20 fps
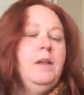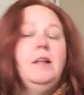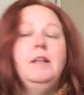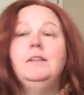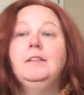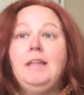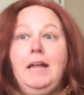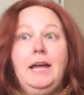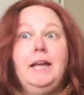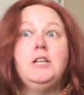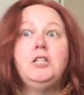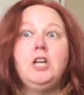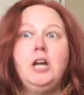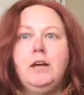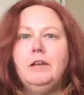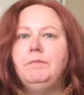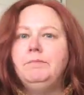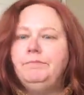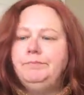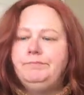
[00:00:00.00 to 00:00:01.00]
like a
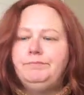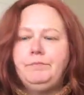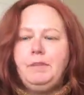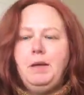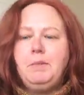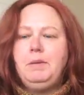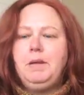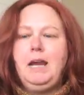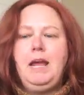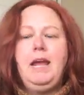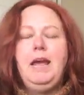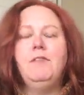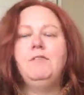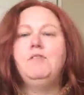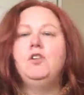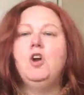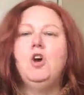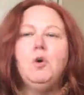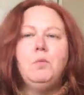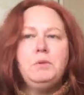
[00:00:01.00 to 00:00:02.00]
child. I mean, I have
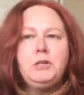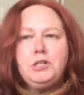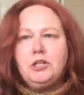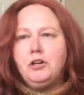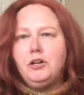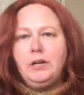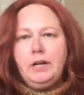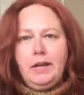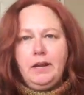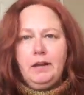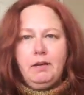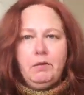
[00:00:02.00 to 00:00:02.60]
no maturity